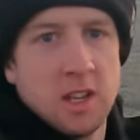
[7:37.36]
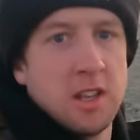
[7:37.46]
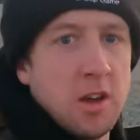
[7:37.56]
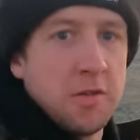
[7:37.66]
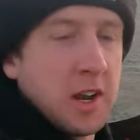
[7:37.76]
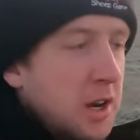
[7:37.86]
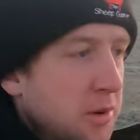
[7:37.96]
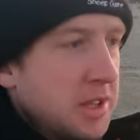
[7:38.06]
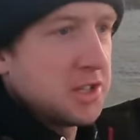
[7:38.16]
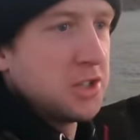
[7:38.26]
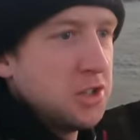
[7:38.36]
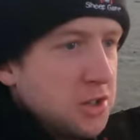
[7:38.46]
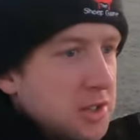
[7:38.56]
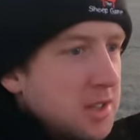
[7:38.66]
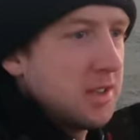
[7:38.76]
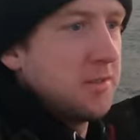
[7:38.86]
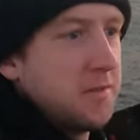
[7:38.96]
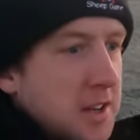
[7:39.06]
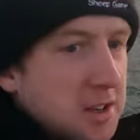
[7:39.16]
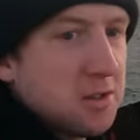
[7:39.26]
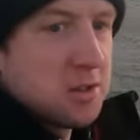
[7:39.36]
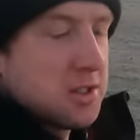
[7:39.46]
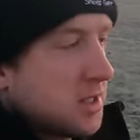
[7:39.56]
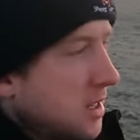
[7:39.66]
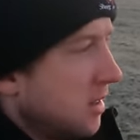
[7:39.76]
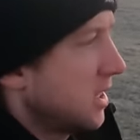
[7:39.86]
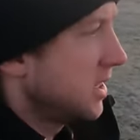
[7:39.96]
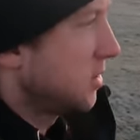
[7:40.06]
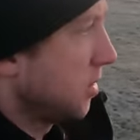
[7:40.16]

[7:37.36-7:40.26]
Now for anyone that's new to the videos, these